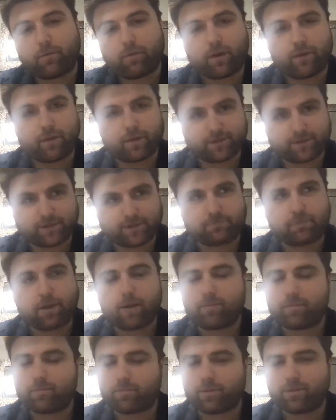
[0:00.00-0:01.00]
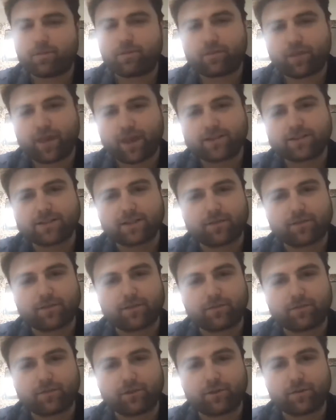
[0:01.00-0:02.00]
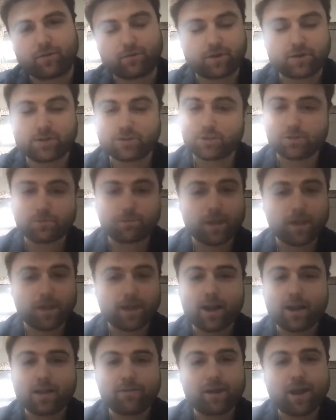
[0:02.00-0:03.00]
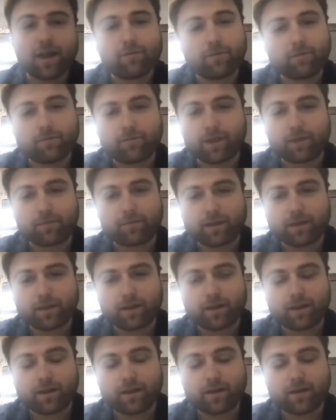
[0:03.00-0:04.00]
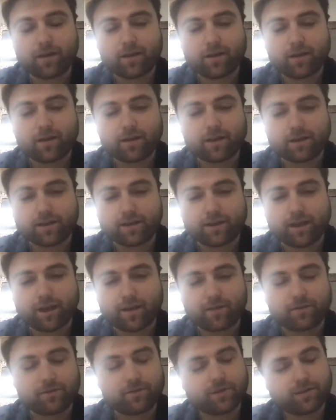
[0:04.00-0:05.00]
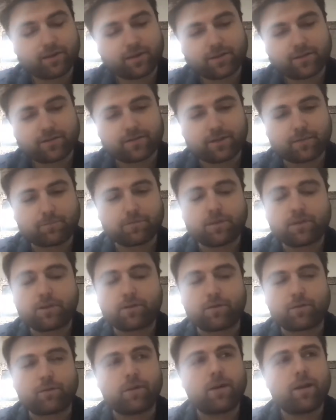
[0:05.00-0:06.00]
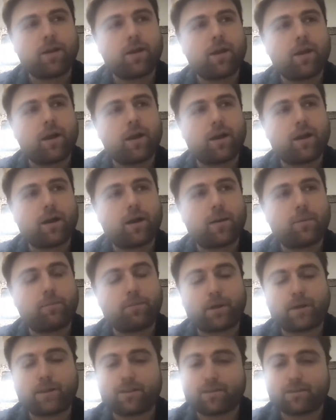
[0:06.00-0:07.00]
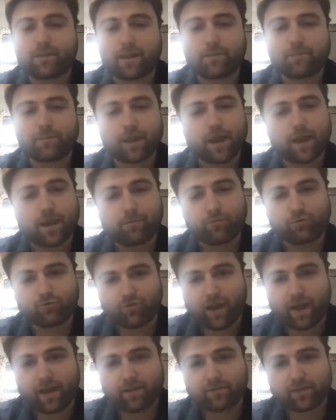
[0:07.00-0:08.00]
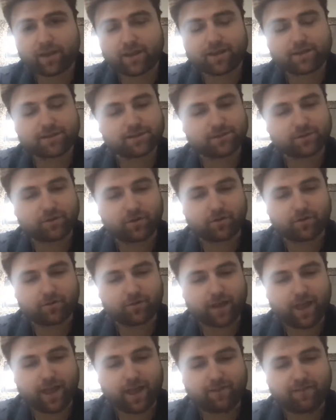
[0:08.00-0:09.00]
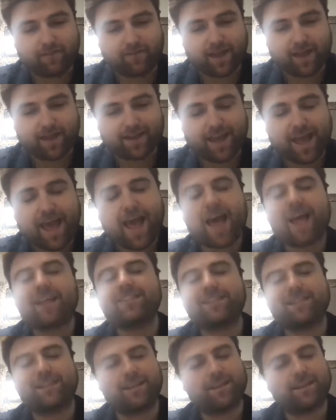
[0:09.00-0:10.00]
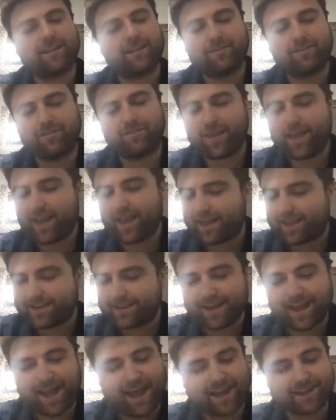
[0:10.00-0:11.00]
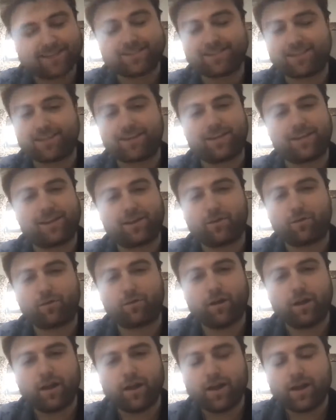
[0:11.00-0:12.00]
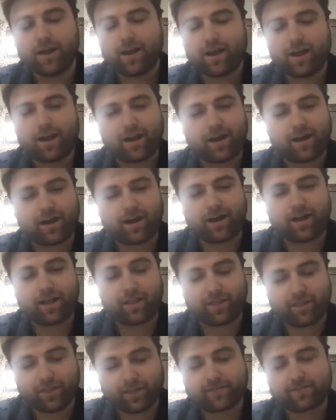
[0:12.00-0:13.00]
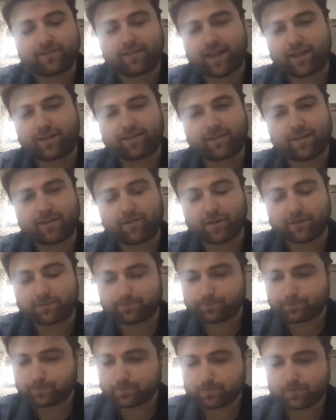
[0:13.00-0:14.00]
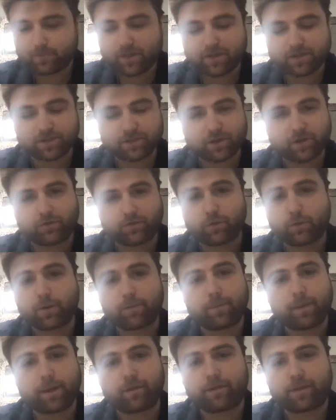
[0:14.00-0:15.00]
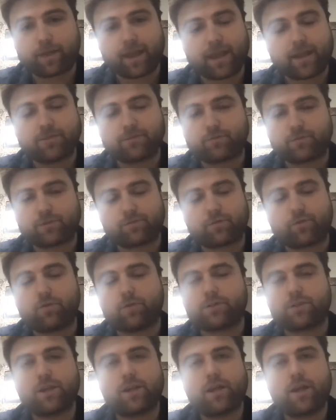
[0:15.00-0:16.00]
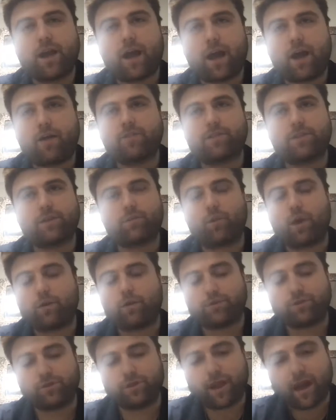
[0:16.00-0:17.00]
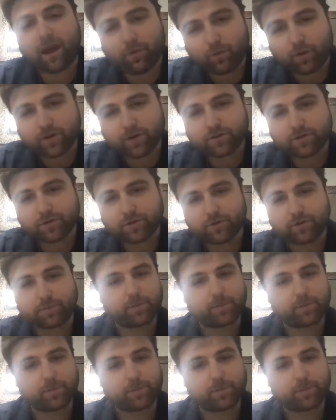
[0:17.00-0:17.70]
Well, this is probably the Thanksgiving for you because you may not even have a family uh, get together. It's up to you. Uh, but at the same time, DraftKings is offering a fantastic, fantastic deal uh, this Thanksgiving. So if you want to bet on the games, which of course, obviously, why would you not want to?